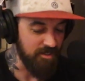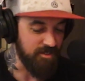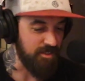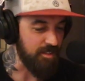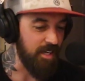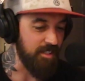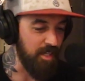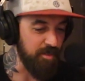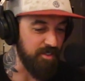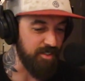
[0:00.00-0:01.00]

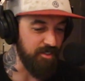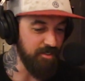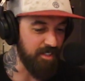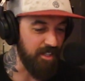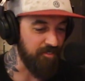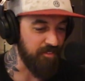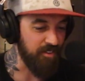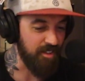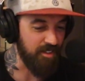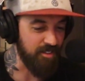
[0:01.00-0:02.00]
CKW2 kit
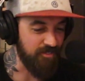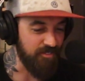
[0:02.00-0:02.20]
for the...